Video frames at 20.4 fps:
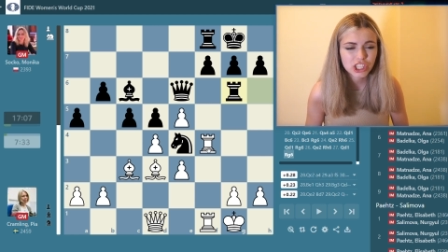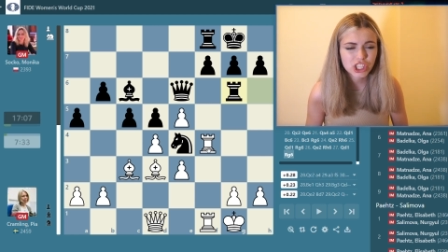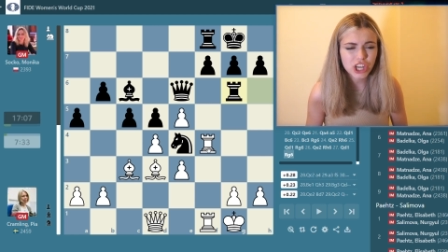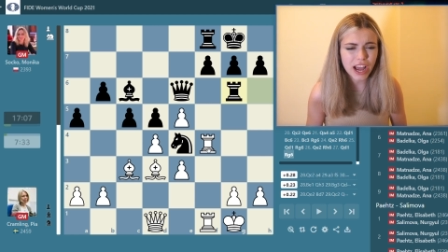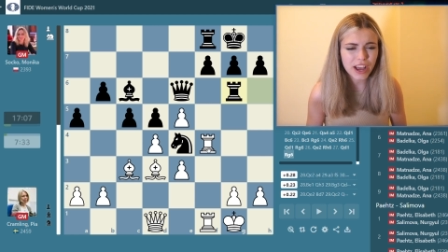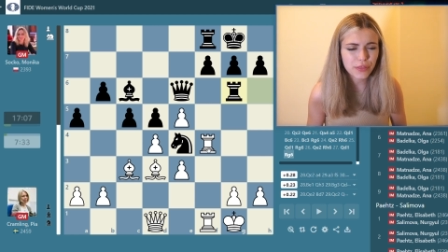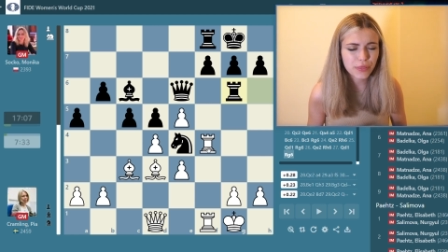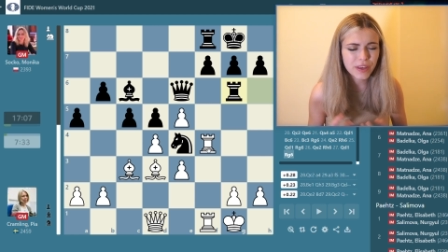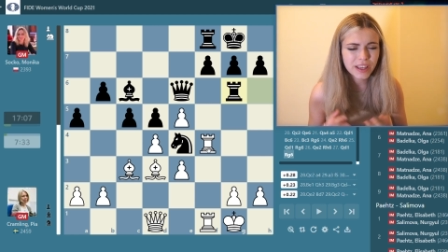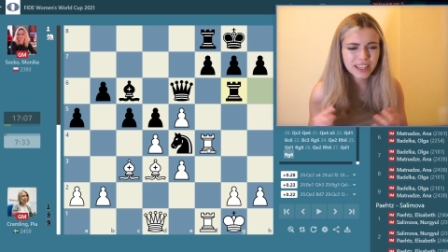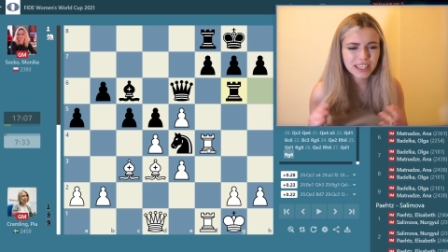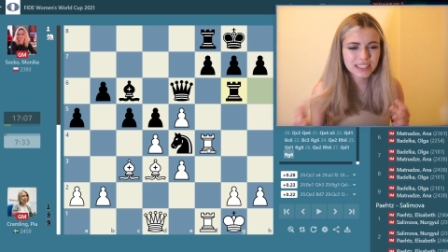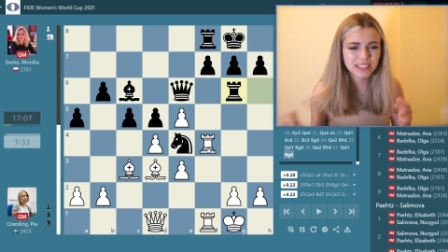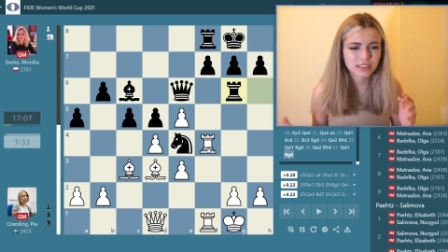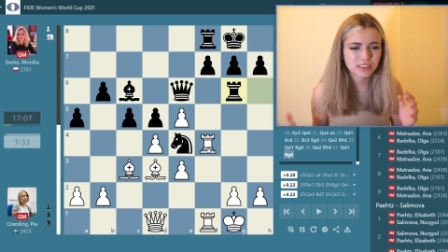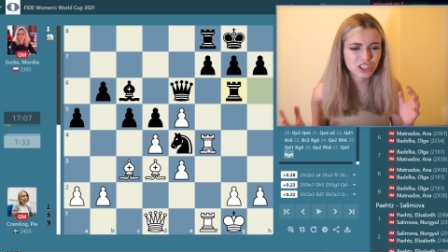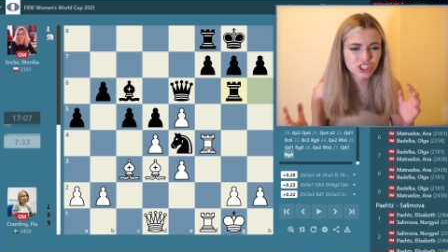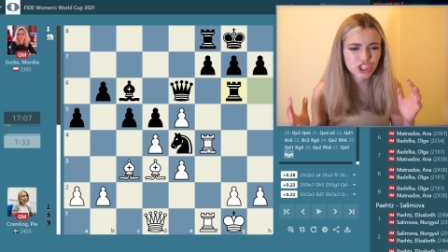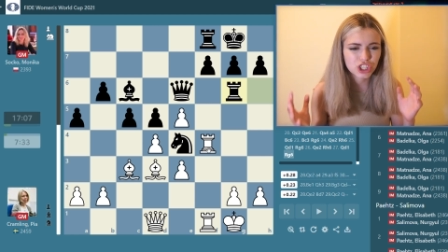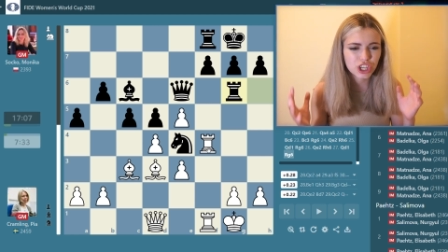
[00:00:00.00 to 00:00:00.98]
I think that
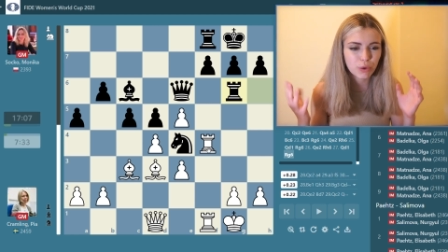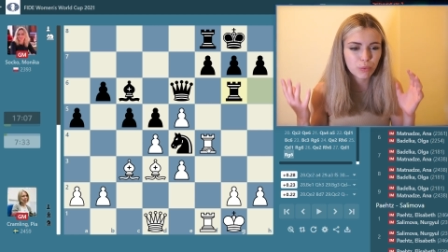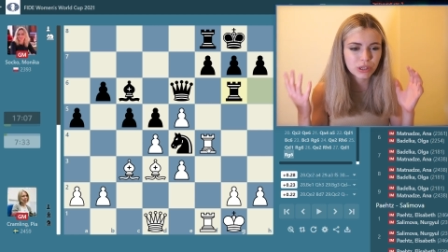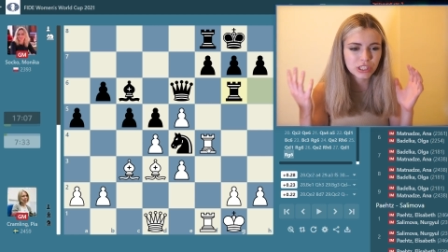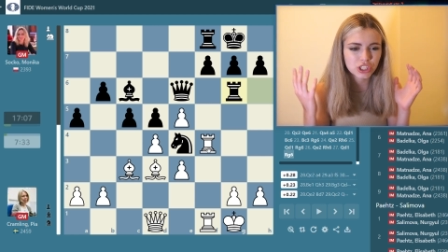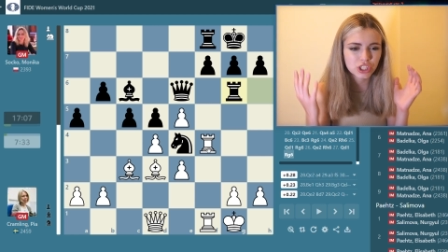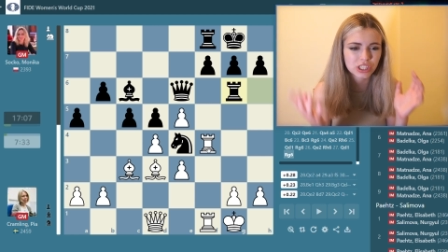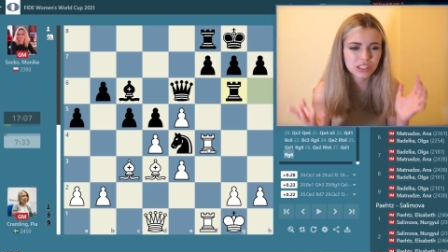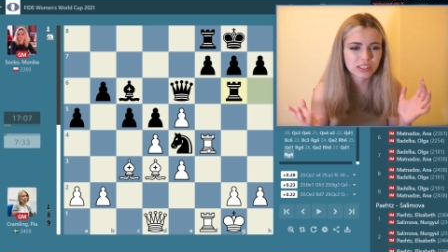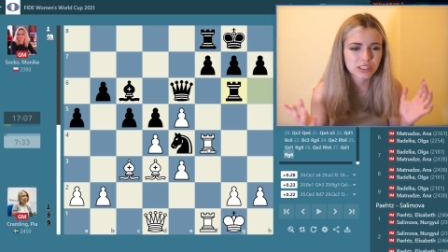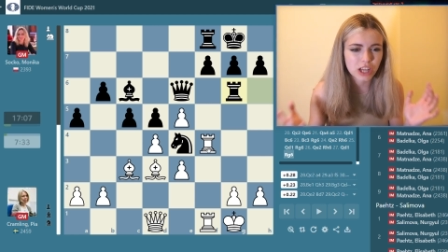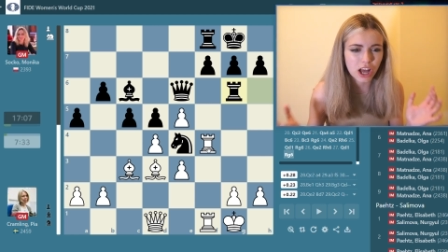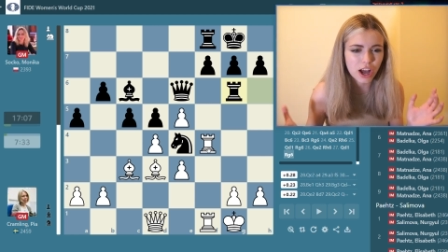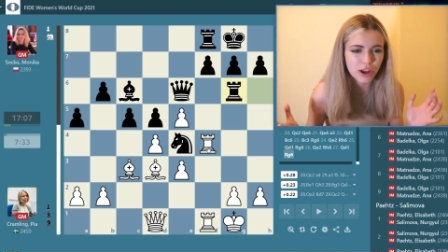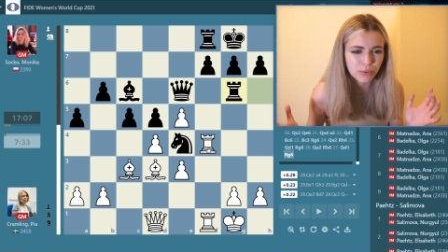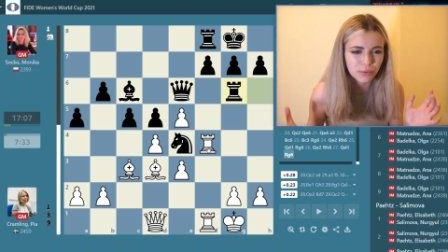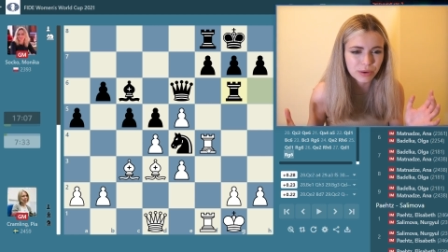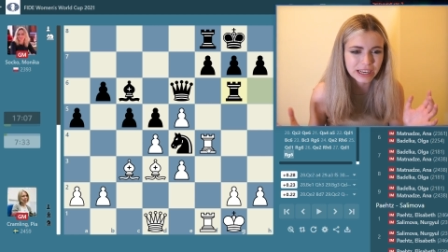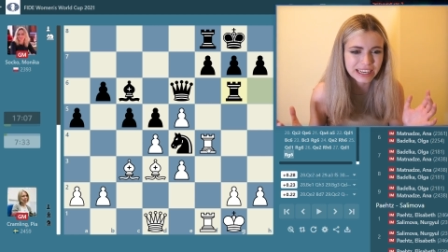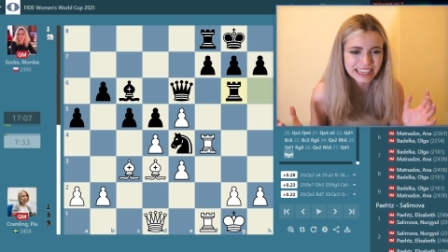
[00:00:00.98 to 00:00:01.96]
she was just
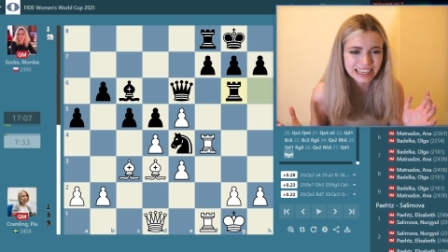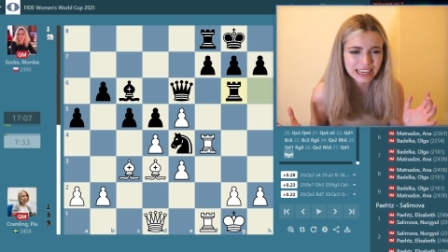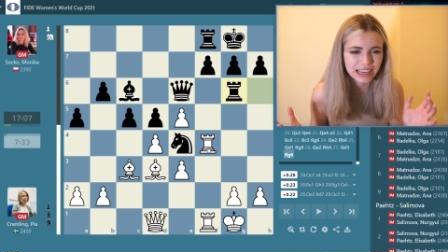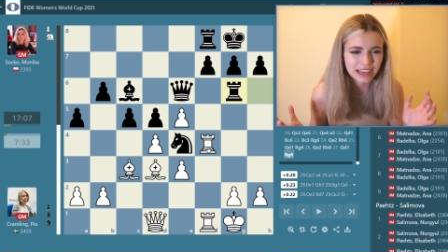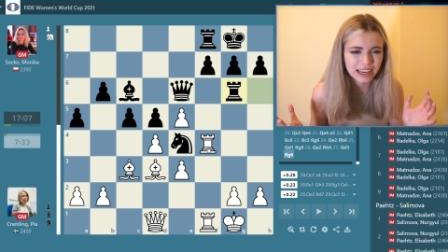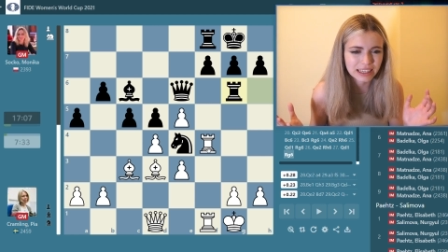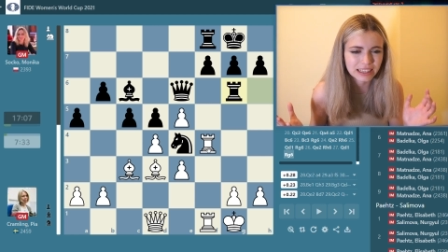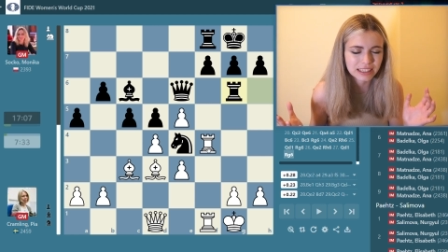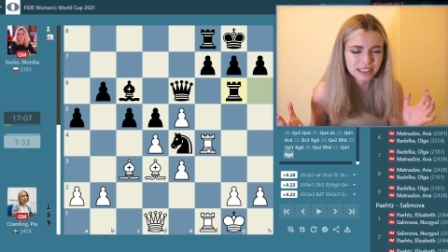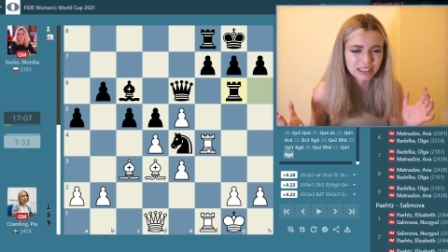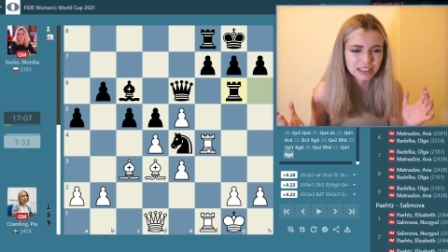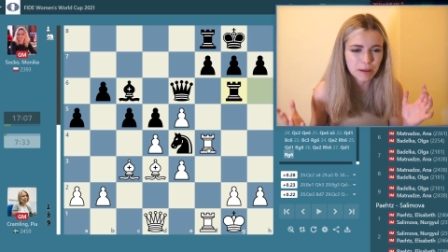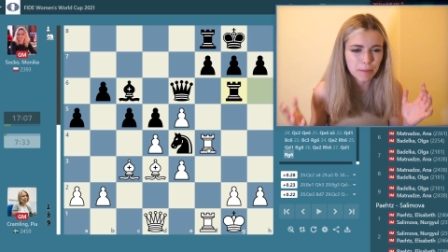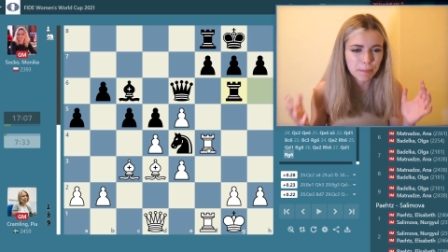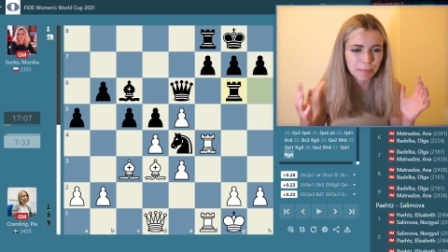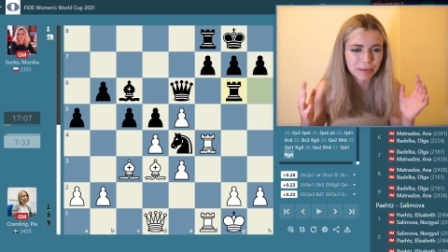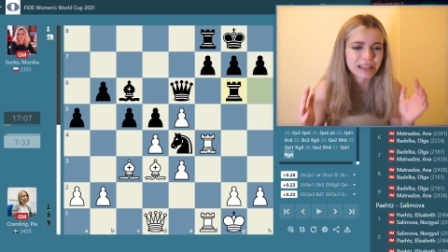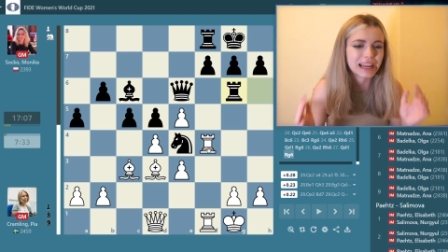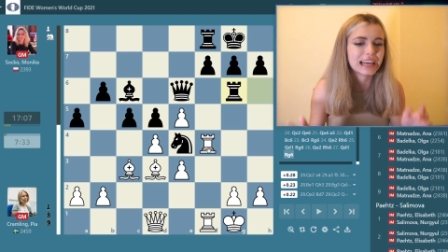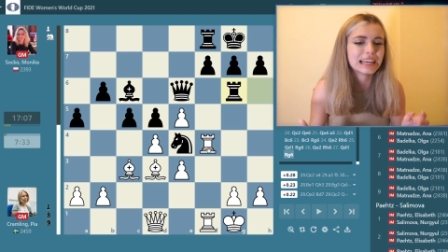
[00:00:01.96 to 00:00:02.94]
not really in the
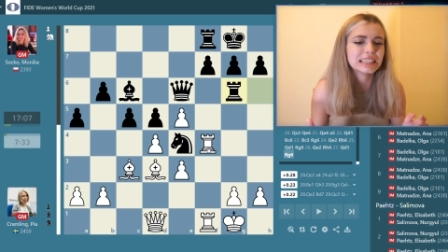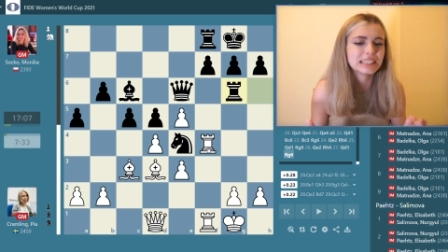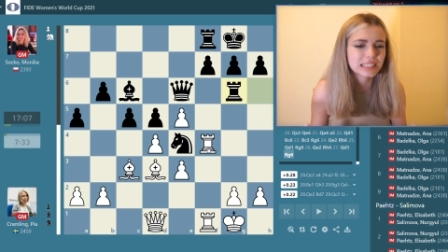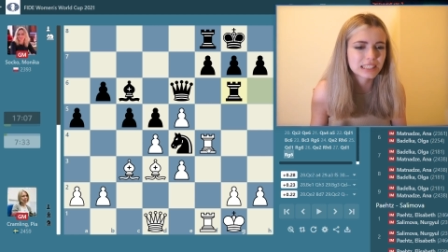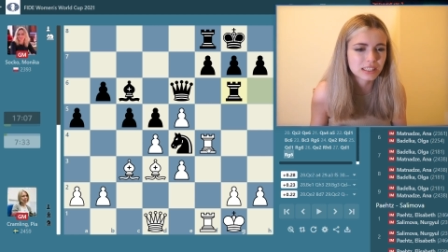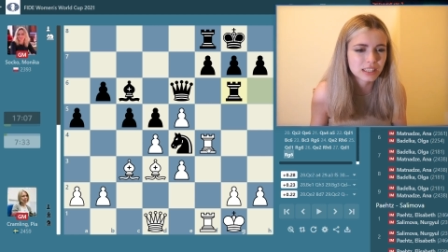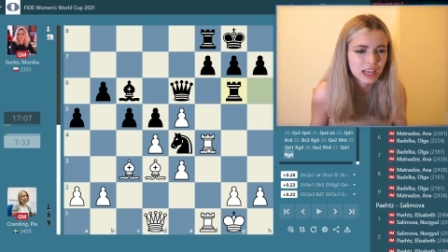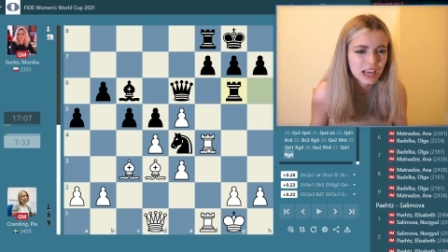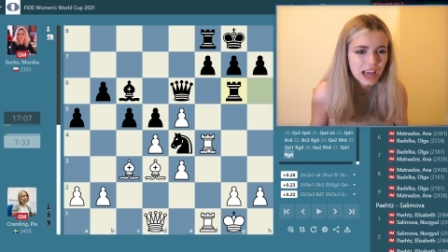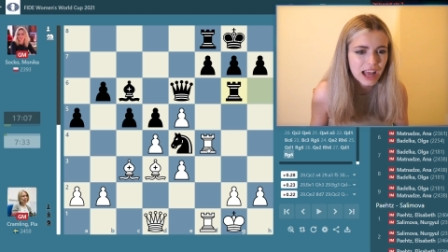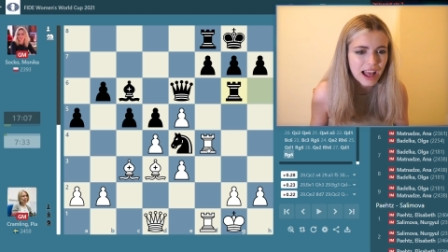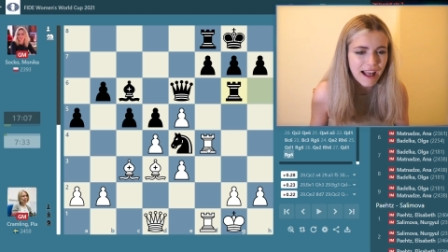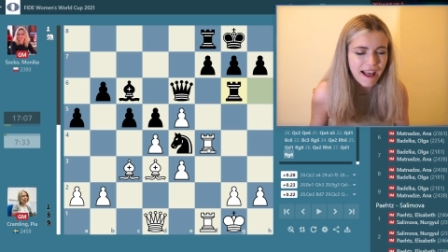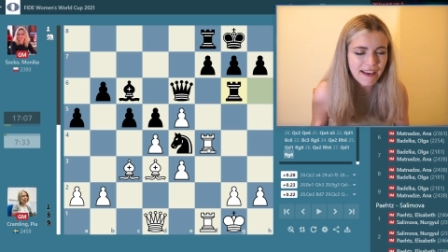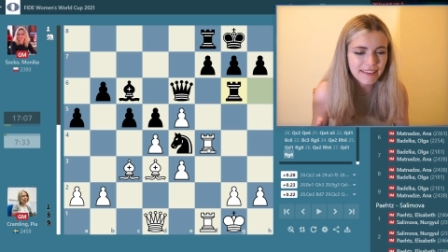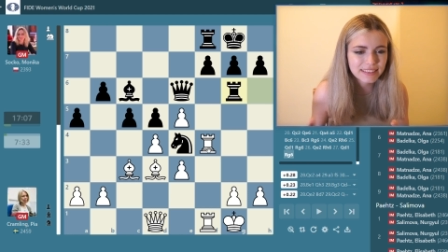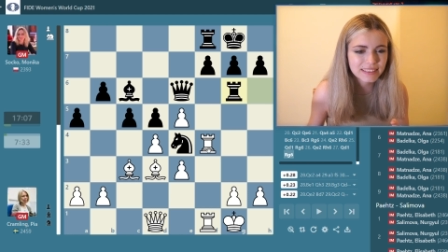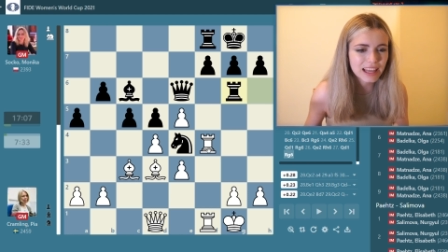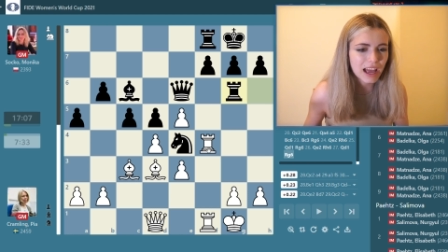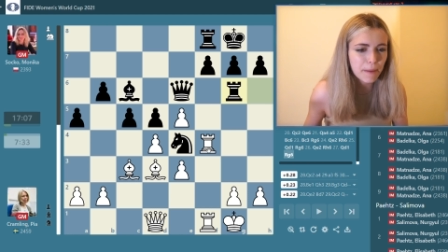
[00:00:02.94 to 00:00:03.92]
place
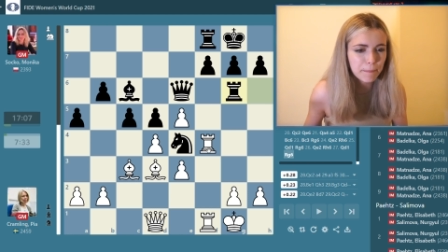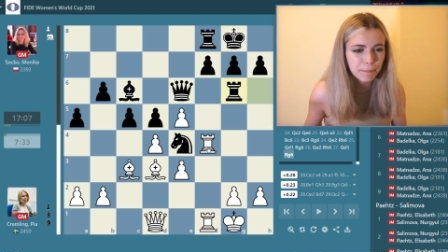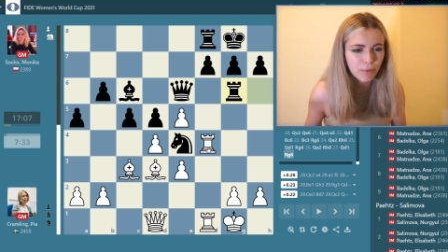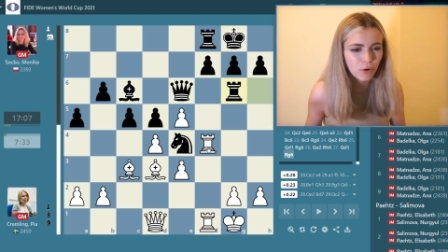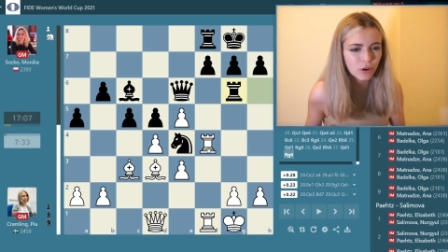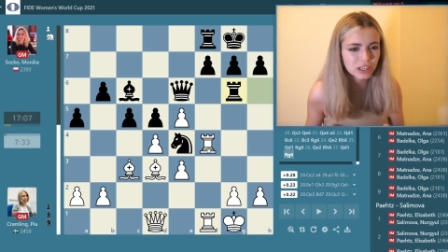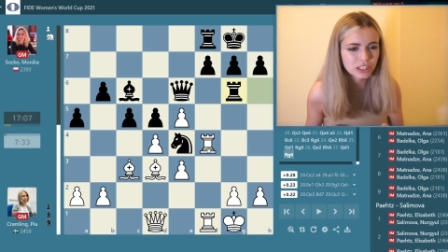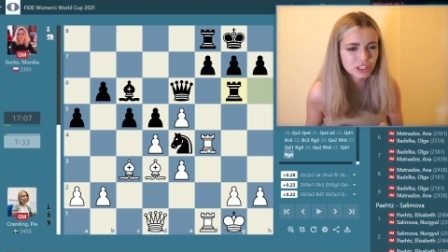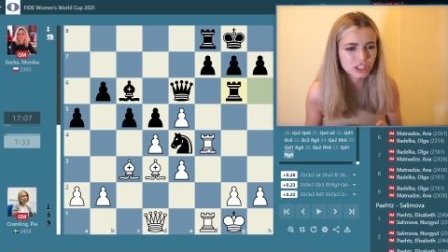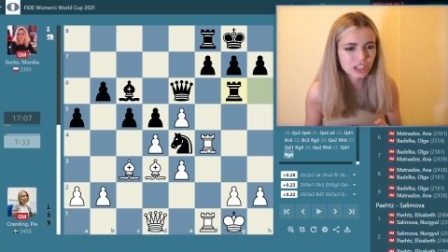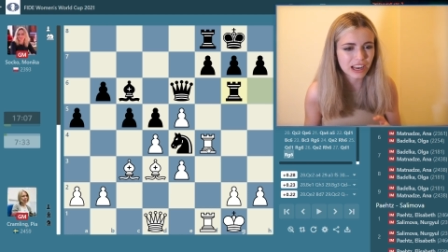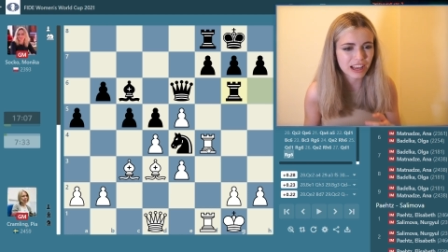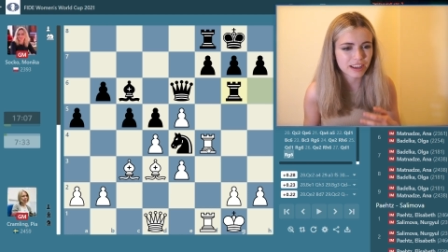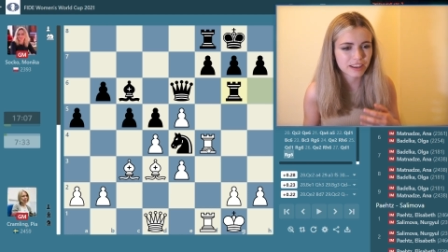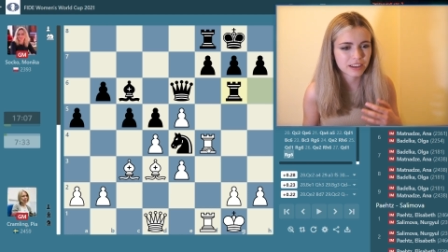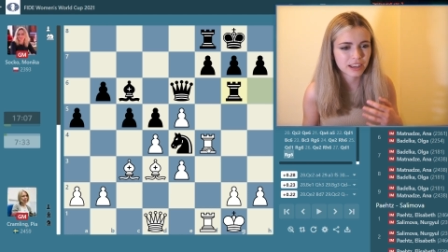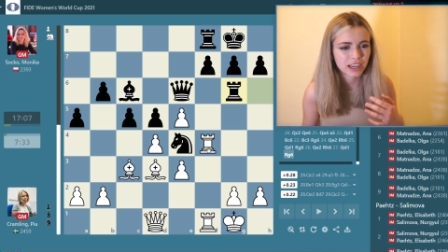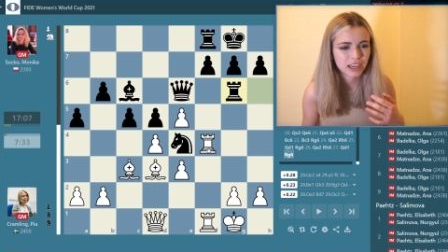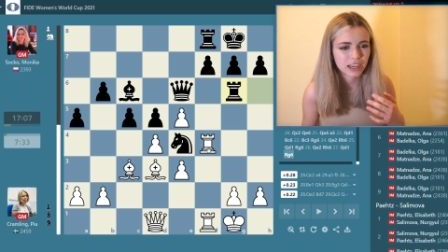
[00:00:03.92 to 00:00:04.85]
at that point to